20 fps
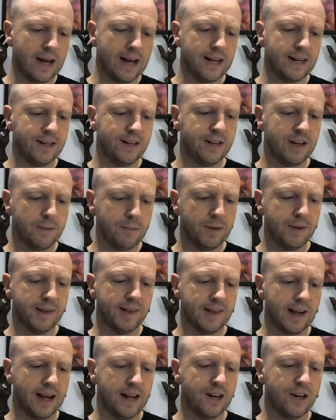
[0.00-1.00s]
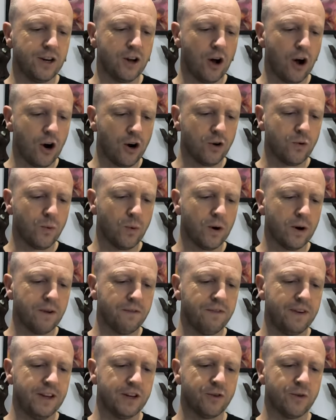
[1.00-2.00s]
and double-sided artwork
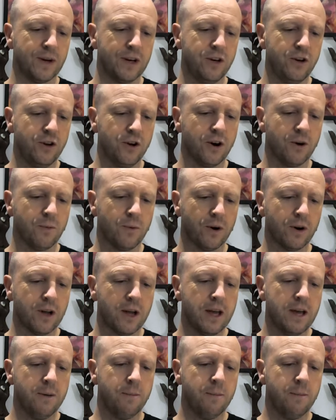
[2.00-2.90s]
featuring new artwork